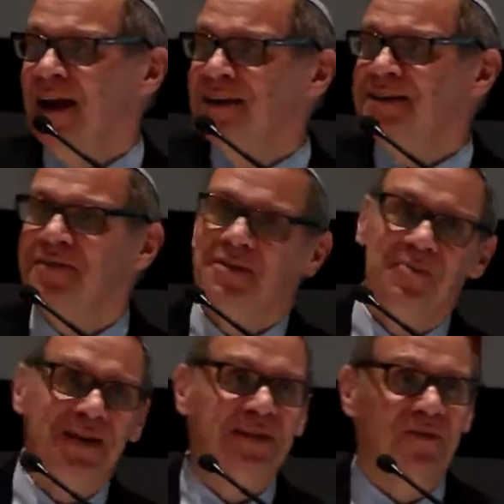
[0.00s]
and in the
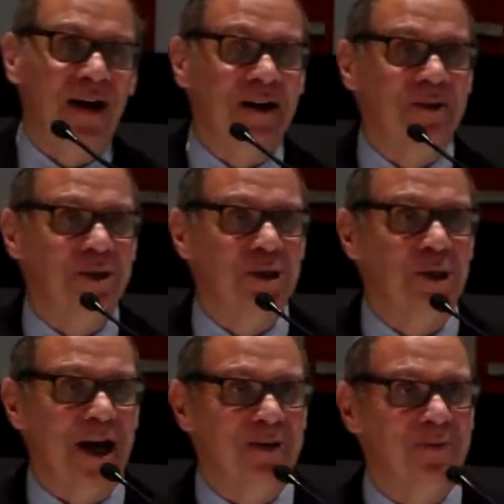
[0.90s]
domestic violence and
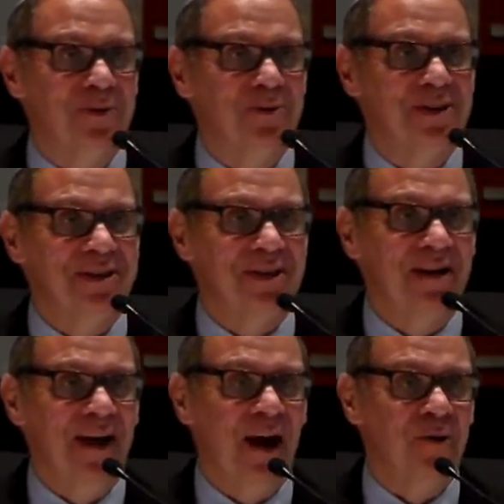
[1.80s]
child abuse
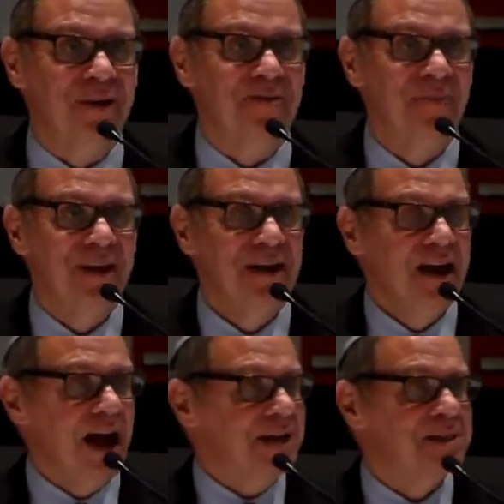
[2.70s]
area.
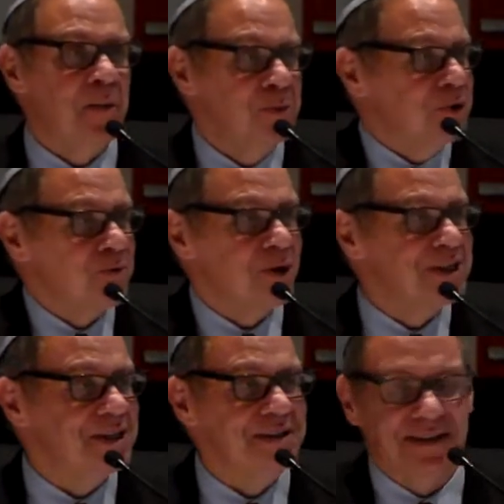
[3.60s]
I stumbled
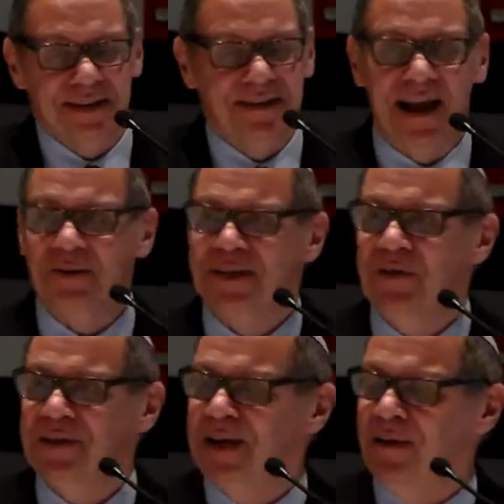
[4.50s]
across it. Now's
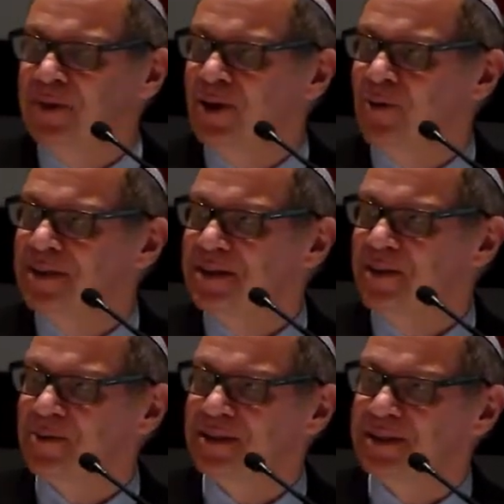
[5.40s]
not the time to go into
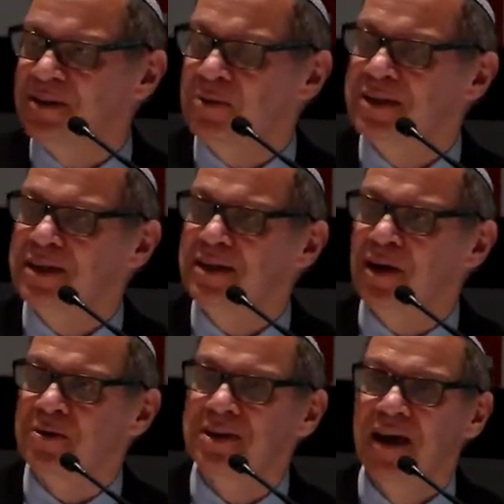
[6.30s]
those
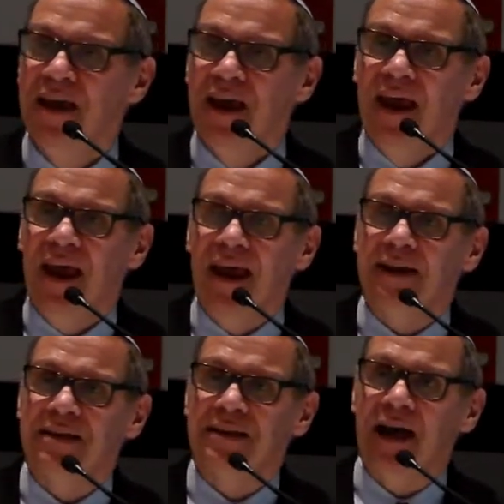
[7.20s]
details.
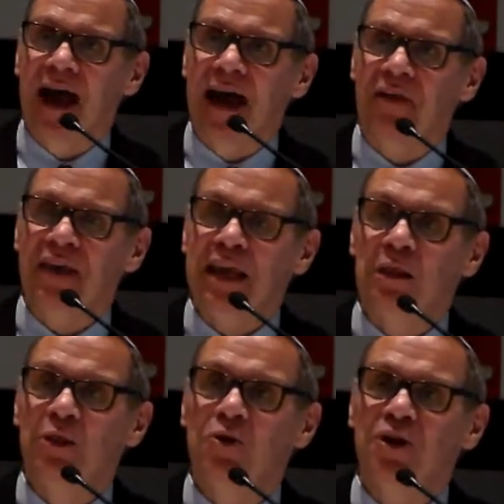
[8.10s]
And I think
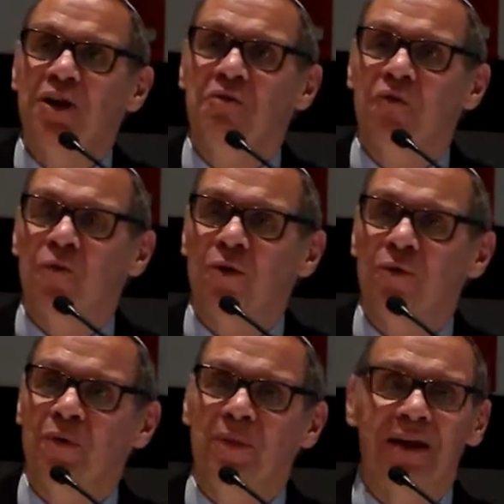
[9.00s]
in looking
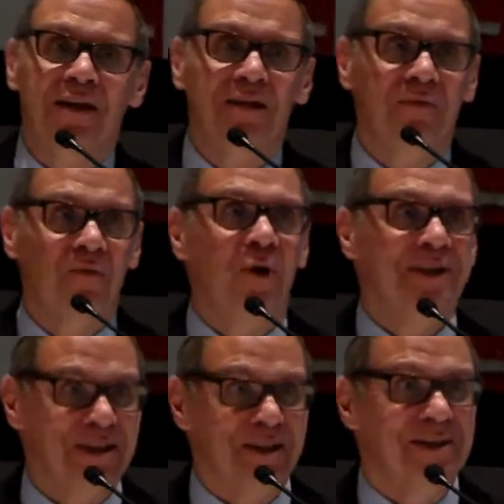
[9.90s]
for rabbinic
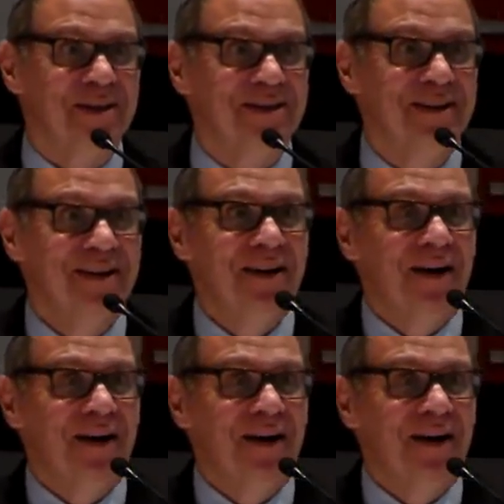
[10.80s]
voices,